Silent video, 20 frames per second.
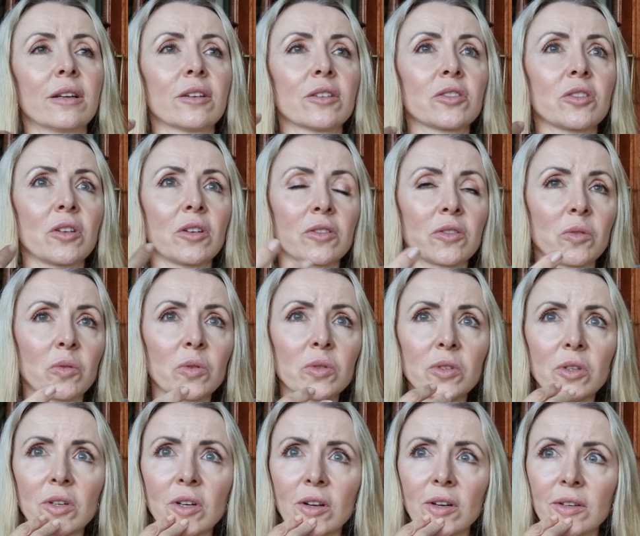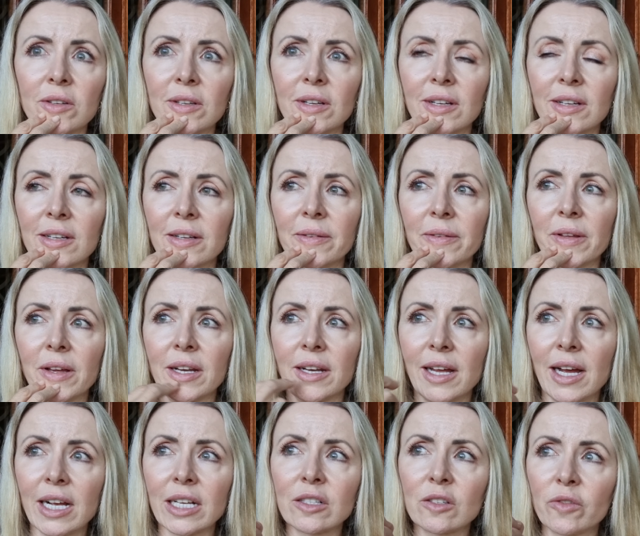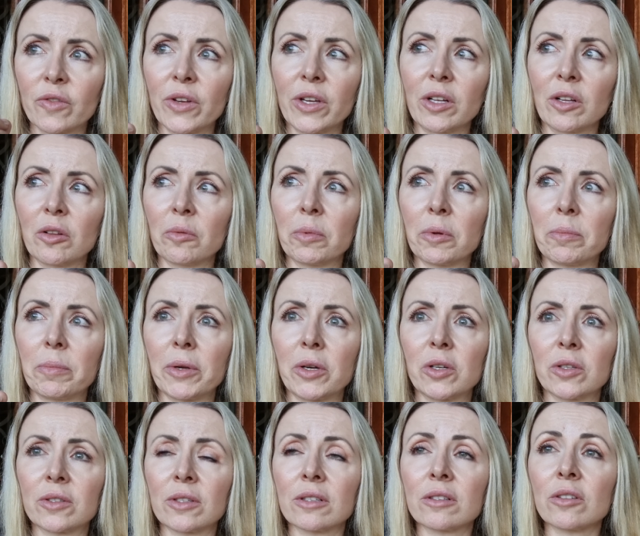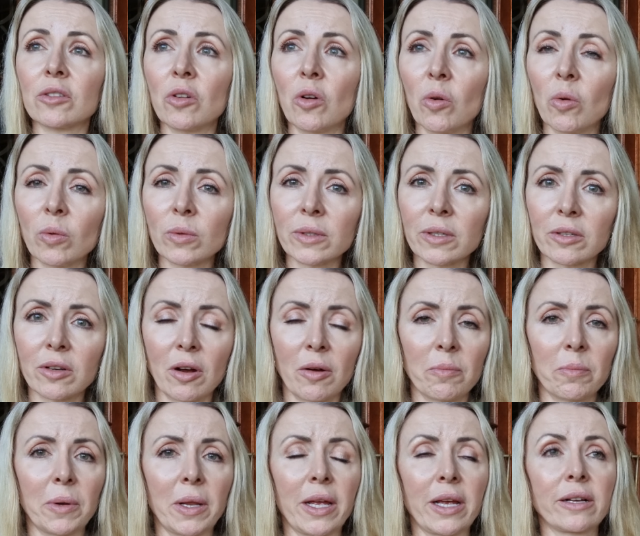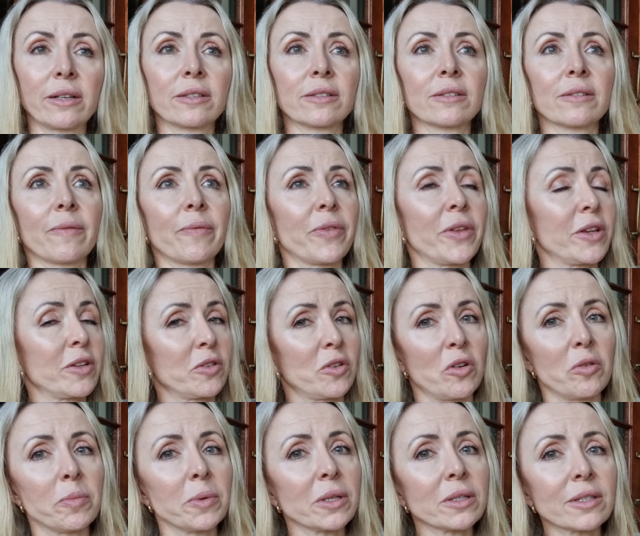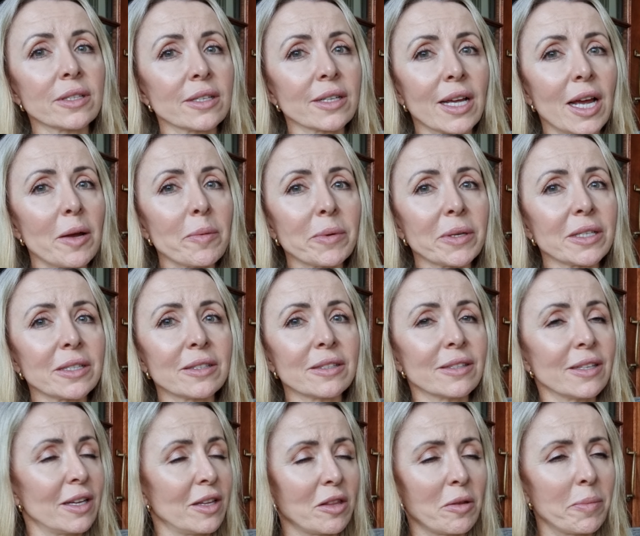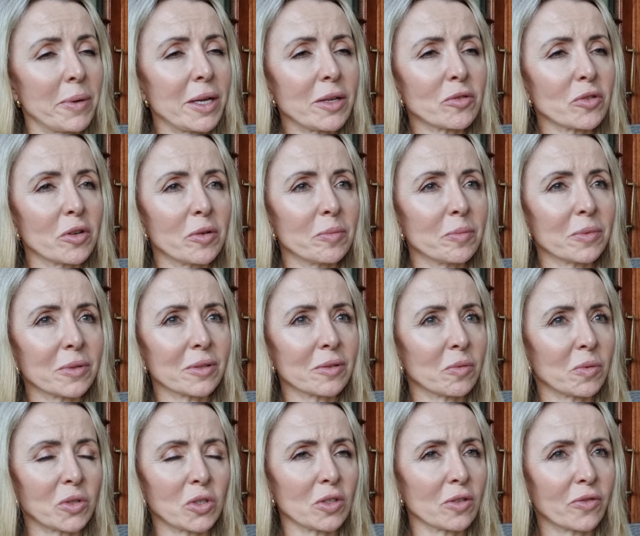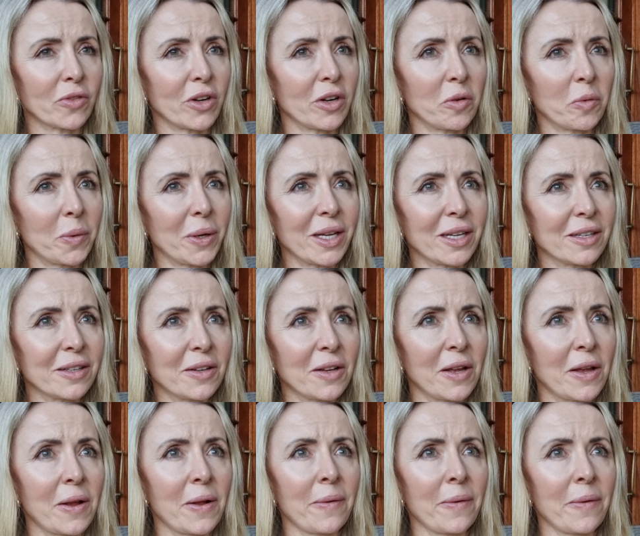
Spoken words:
So it's also got a nice feel, but because it's an older complex, there's no built-in cupboards in the bedrooms, which is very weird.